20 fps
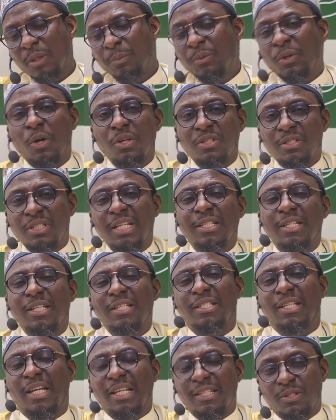Because this
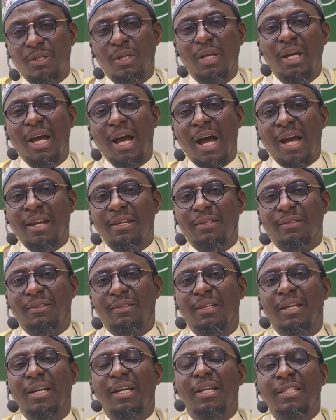is his
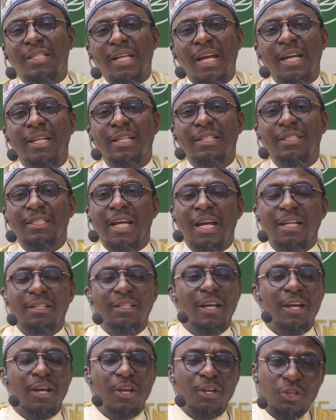hadith saying
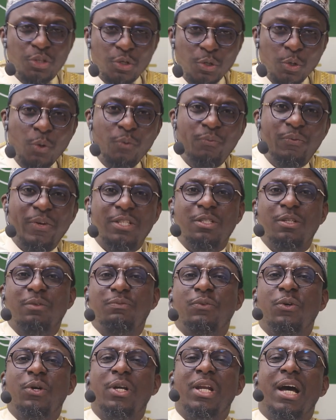that you first
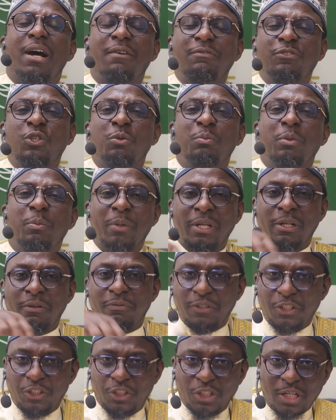of all have to be
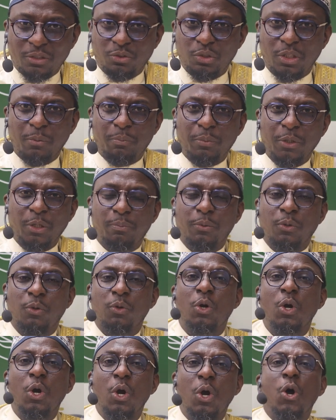beneficial to the
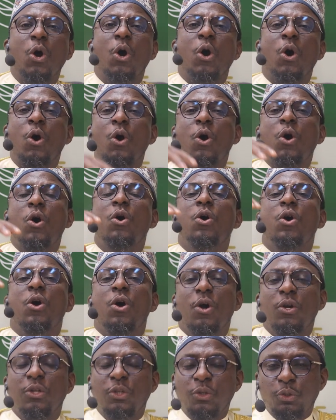people, or
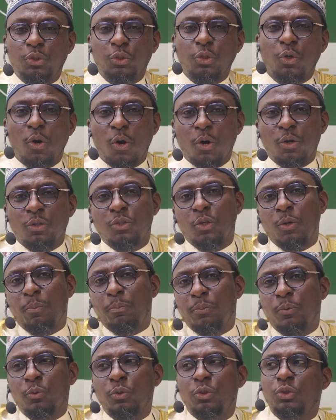you should also
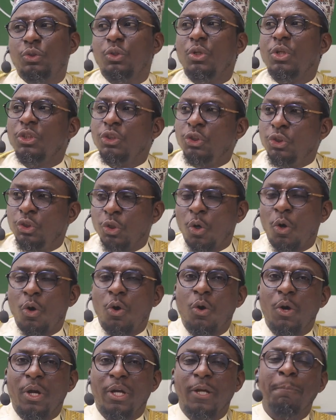put
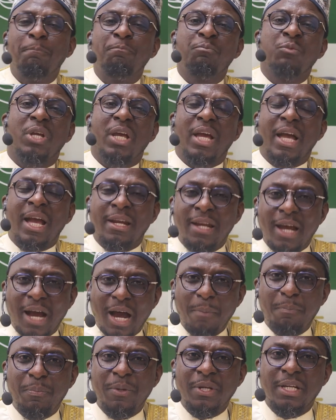joy and
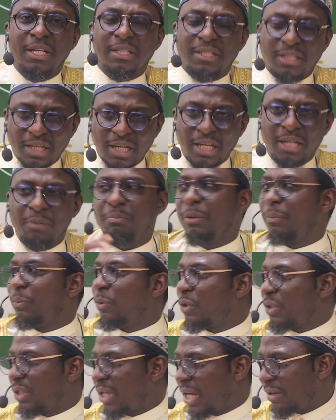happiness in
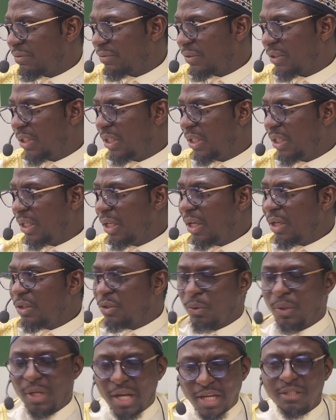people's life.
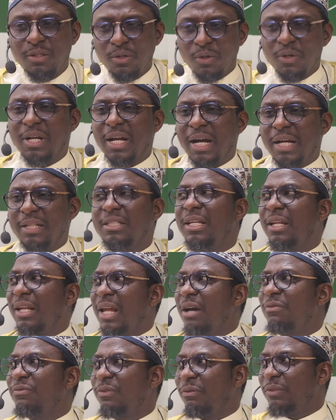So let's look at the
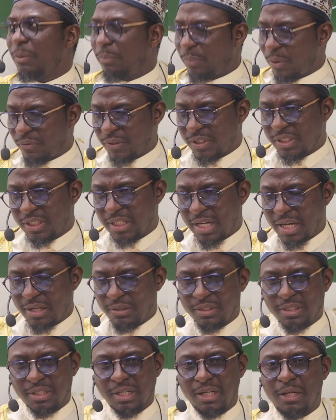life of the Prophet
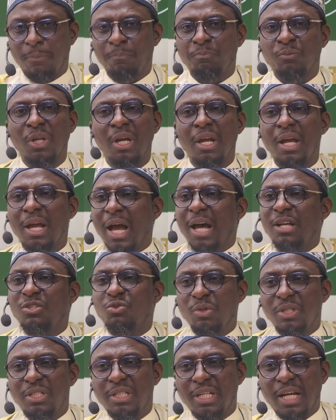sallallahu alaihi wasallam.
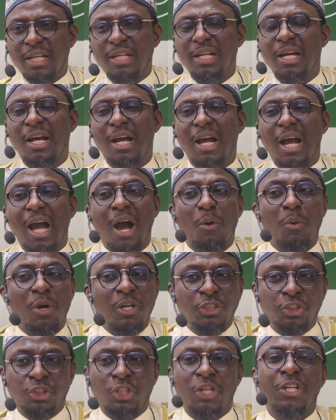As we said,
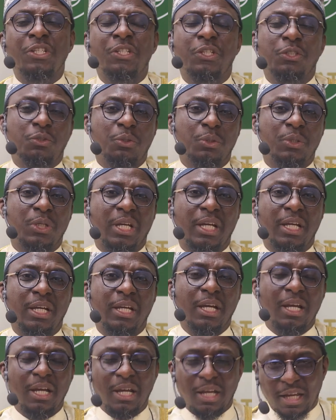our journey
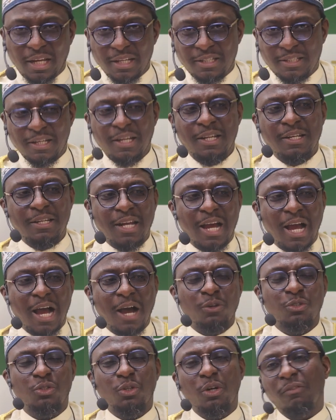today is in the
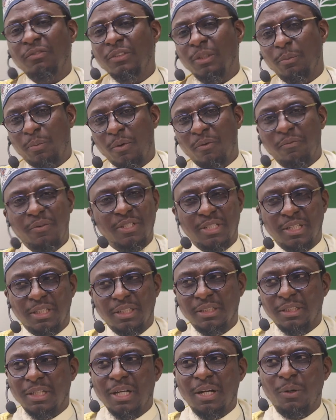house of the Prophet
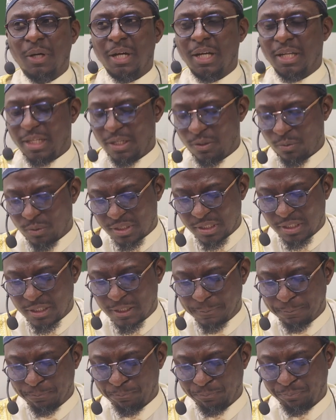sallallahu alaihi
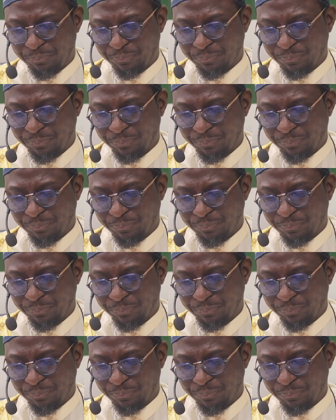wasallam.